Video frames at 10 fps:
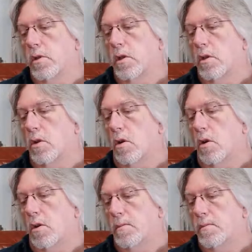and
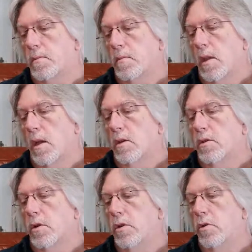guitar,
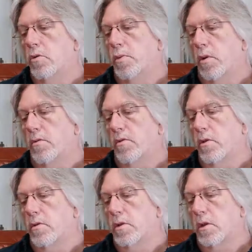Tony Hooper on
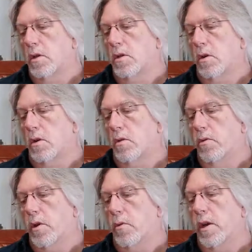vocals and guitar,
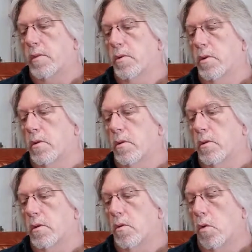Rick Wakeman
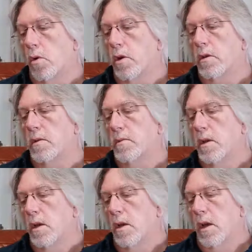on organ,
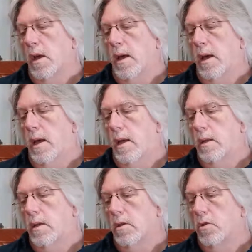
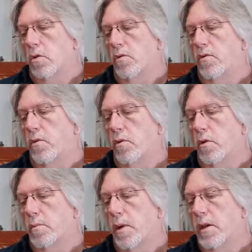and John Ford
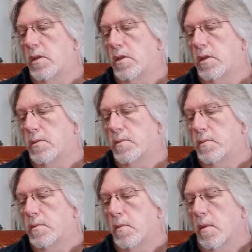on bass,
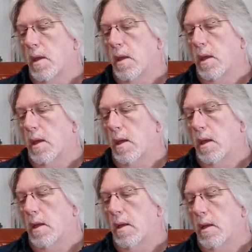
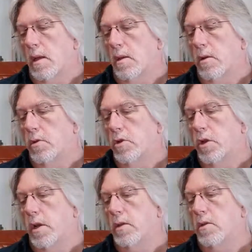and
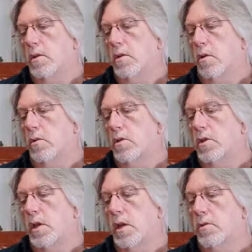Richard Hudson on
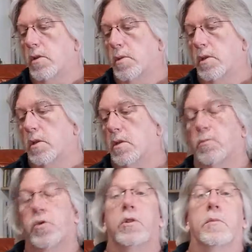snare drum, it says. I'm
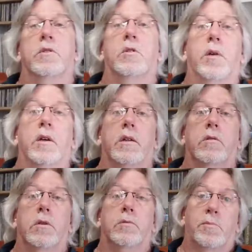sure he must have played other
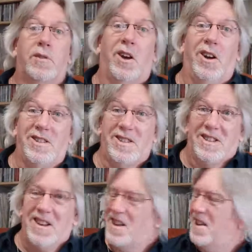drums besides
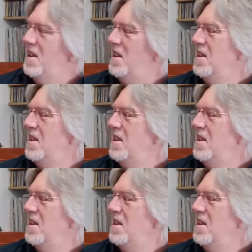snare.